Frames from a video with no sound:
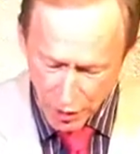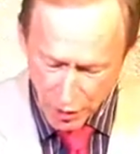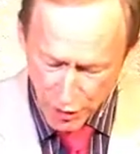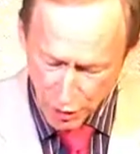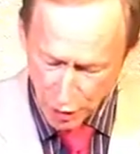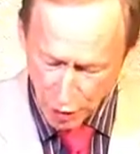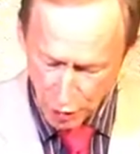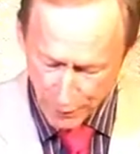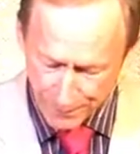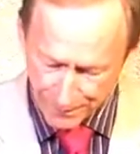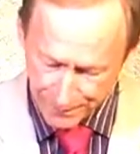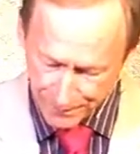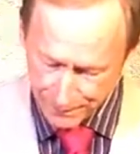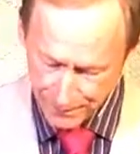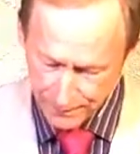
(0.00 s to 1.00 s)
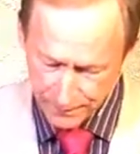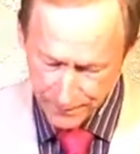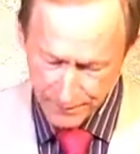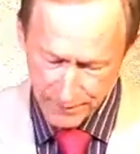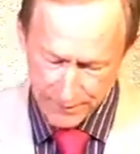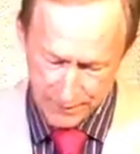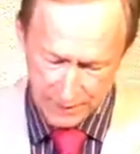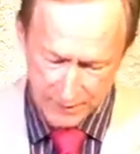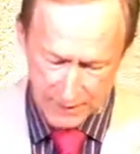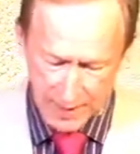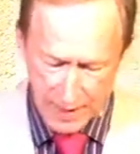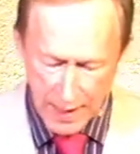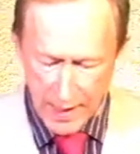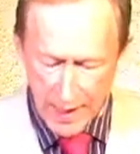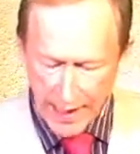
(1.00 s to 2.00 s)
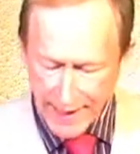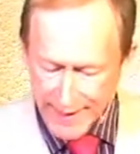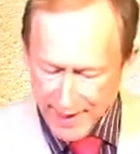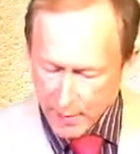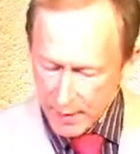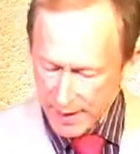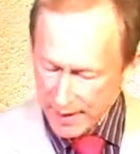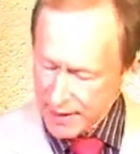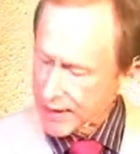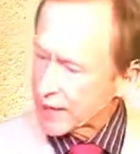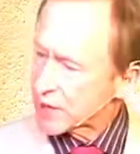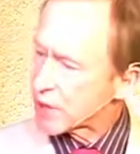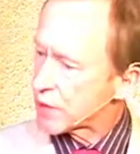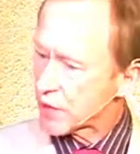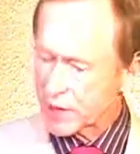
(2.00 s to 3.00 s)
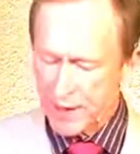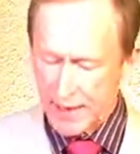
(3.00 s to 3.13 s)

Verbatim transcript: ago, I set my intentions to say